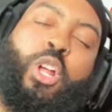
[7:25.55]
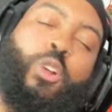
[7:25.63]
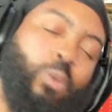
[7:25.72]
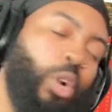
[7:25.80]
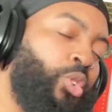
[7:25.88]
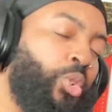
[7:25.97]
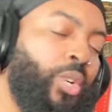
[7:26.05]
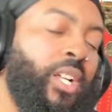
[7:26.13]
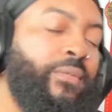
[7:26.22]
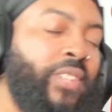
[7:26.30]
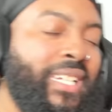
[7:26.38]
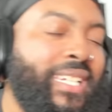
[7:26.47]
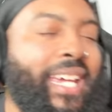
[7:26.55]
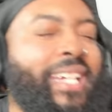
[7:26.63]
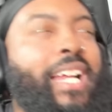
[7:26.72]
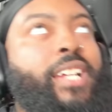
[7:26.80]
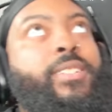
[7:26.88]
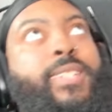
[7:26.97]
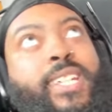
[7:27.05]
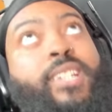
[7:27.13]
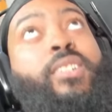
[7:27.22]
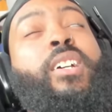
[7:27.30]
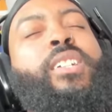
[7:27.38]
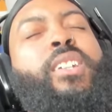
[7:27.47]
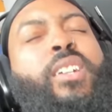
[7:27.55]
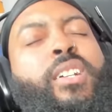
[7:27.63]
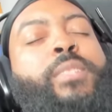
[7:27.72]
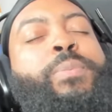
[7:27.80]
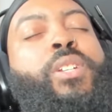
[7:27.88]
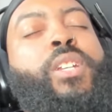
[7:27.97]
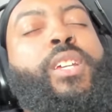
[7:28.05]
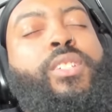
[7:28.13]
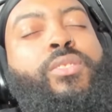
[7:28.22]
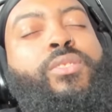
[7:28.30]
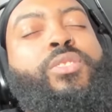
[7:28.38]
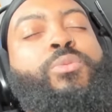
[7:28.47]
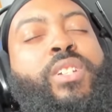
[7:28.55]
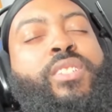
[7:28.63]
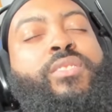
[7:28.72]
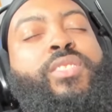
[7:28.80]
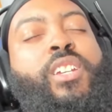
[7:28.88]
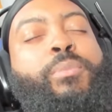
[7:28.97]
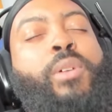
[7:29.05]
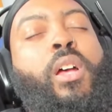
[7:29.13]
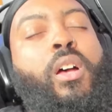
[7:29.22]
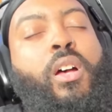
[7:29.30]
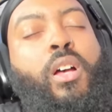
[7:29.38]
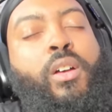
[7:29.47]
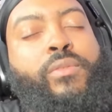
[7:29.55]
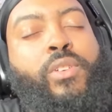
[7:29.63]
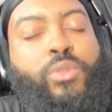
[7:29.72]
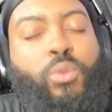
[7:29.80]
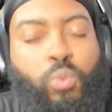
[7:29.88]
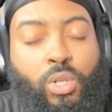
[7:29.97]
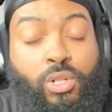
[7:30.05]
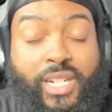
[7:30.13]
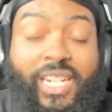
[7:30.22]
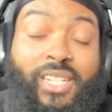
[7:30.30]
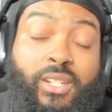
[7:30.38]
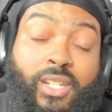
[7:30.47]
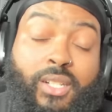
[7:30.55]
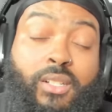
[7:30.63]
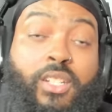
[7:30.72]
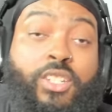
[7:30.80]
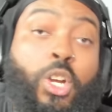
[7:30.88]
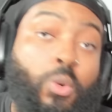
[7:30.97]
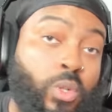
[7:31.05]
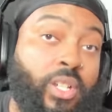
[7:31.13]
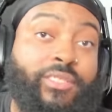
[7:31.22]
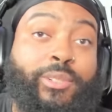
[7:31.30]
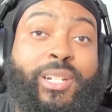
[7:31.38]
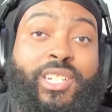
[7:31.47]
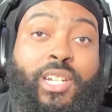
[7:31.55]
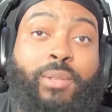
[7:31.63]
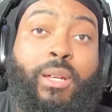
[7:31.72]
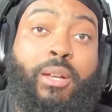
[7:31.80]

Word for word: roll to 150K, and I am still your undisputed YouTube wrestling champ of the world and your In The Clutch World Heavyweight Champ.